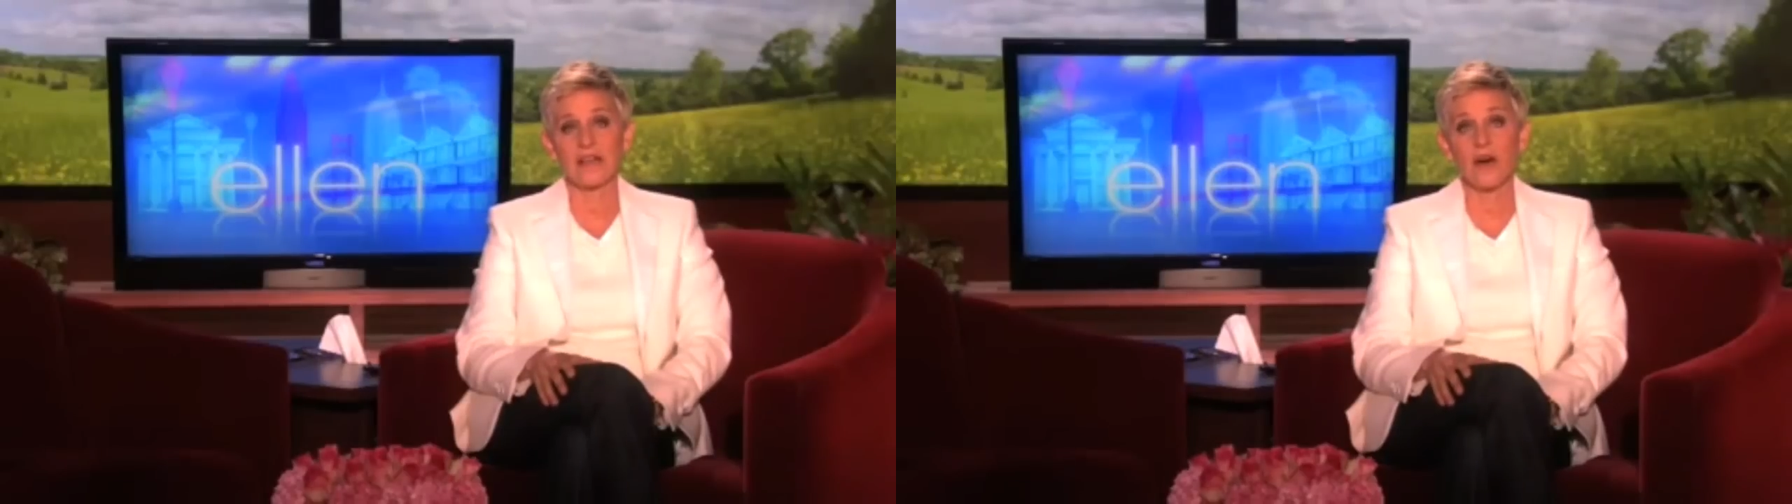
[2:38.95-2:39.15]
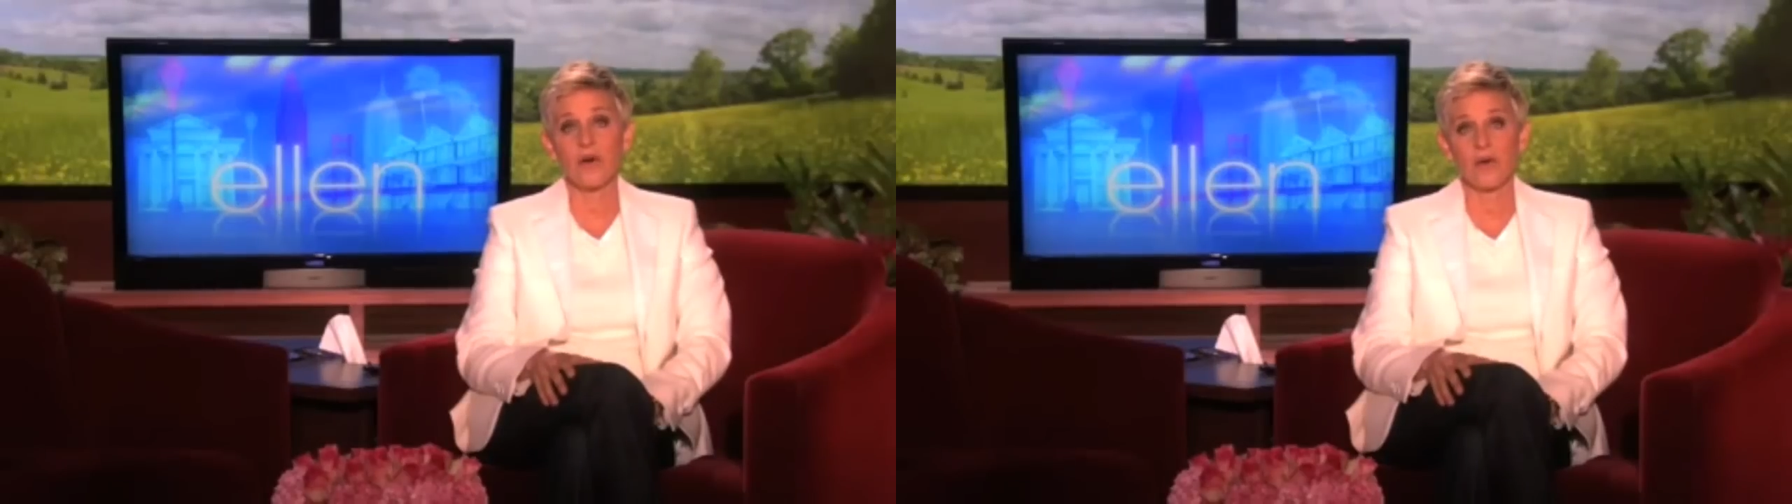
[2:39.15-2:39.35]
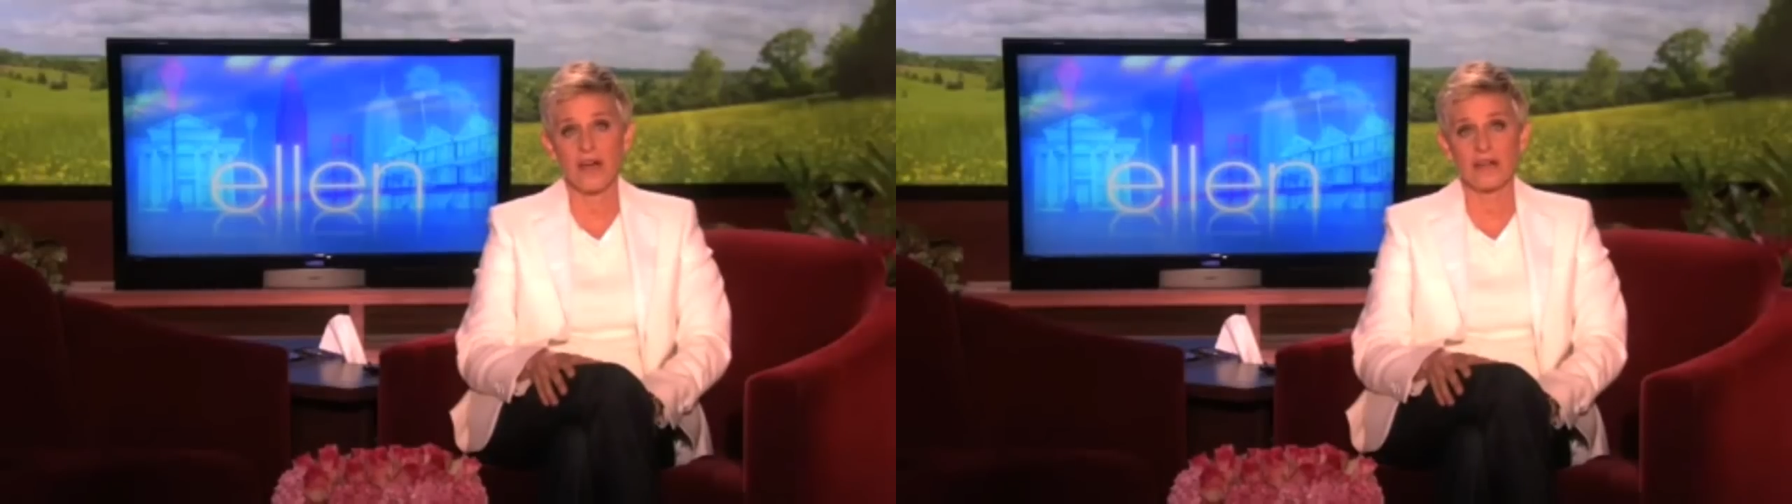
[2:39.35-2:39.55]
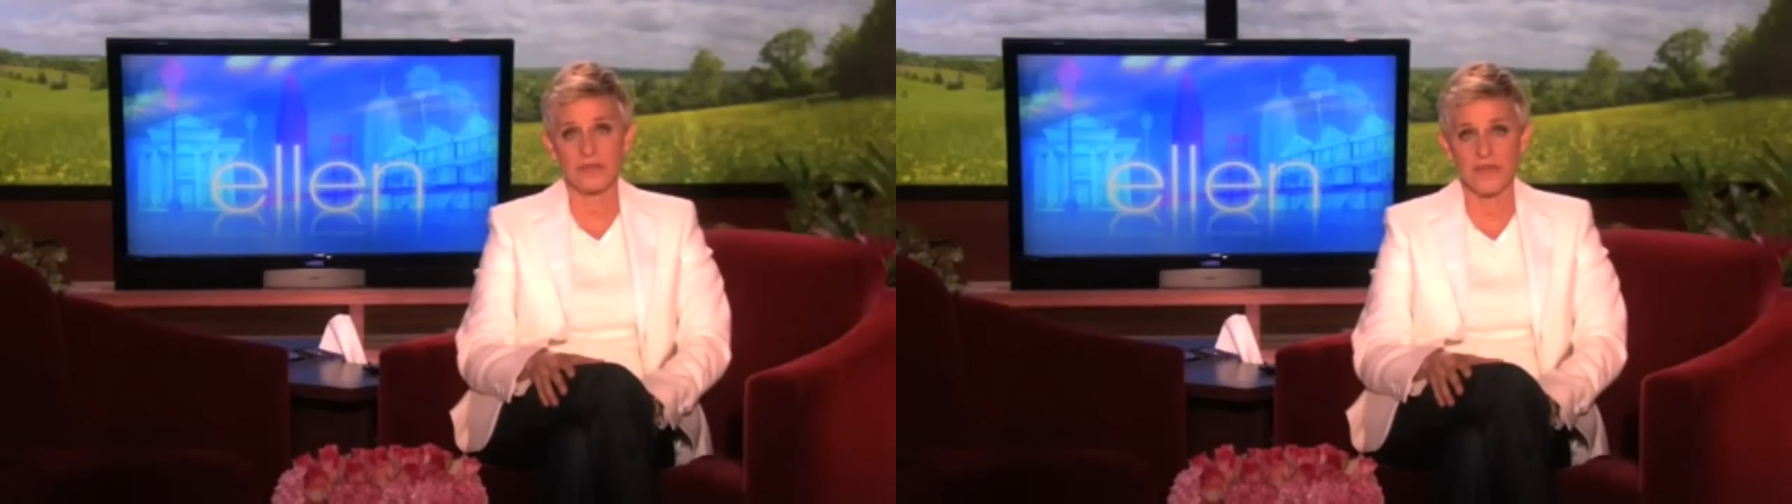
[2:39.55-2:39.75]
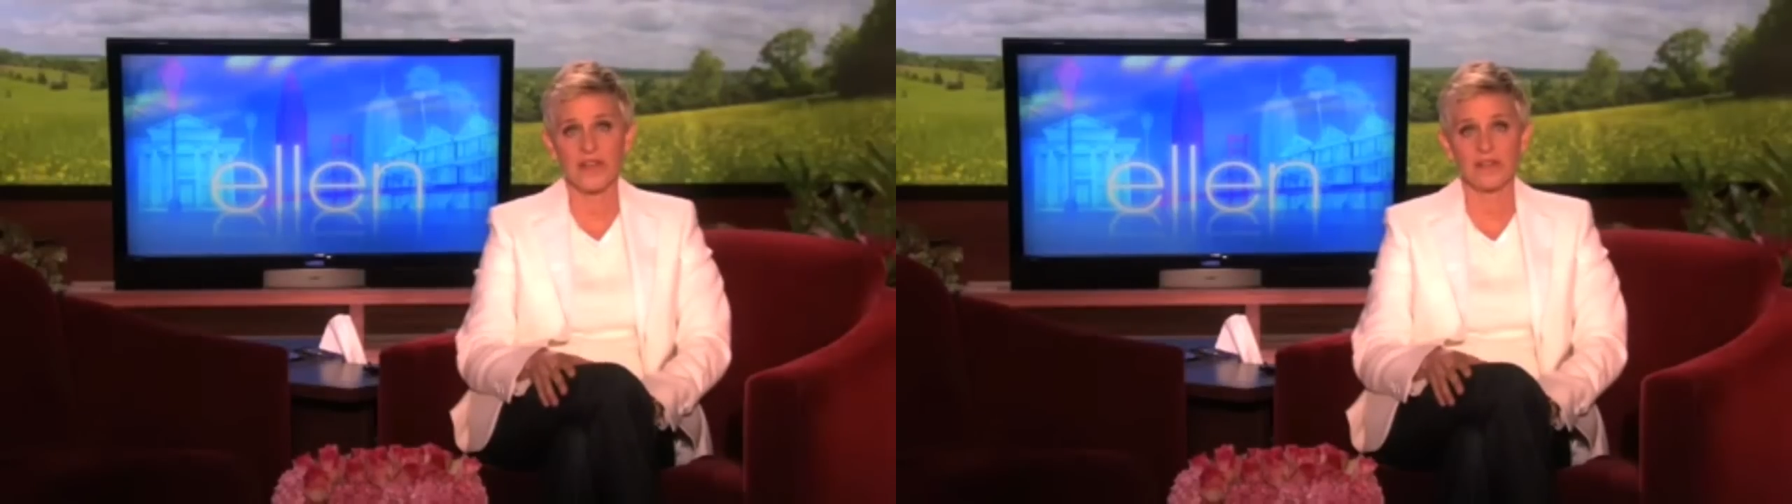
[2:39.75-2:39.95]
I know
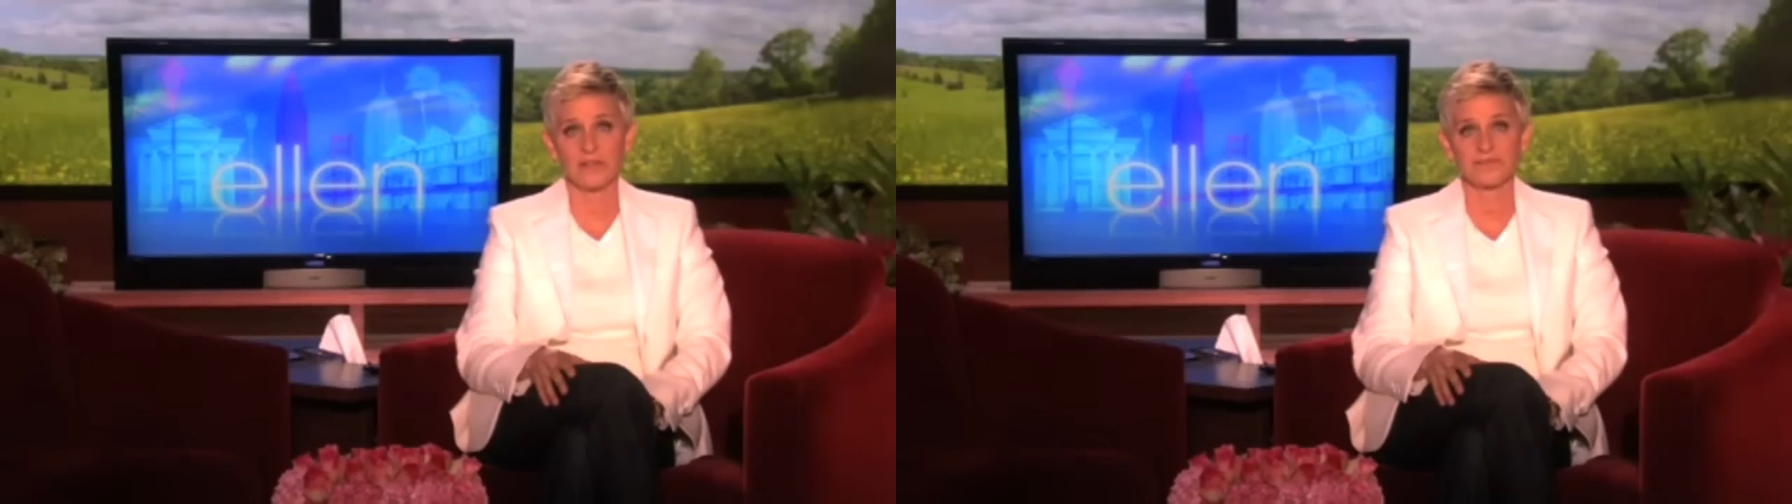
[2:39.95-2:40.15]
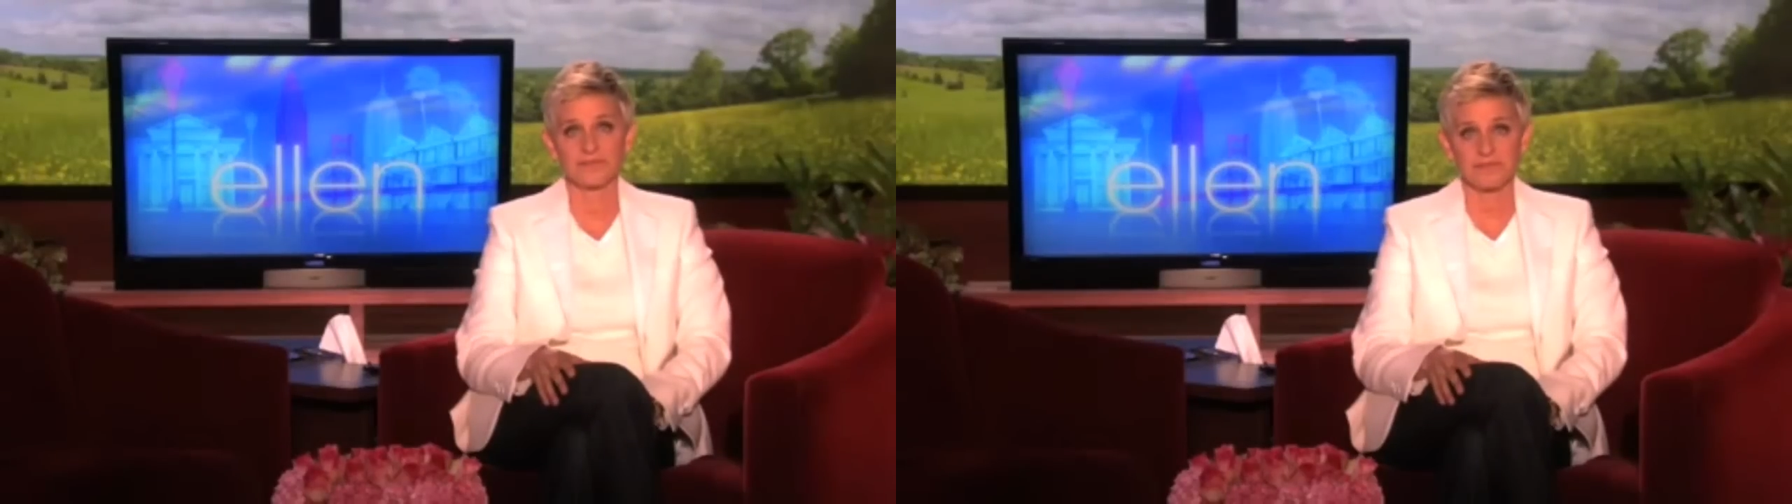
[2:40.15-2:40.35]
how you feel.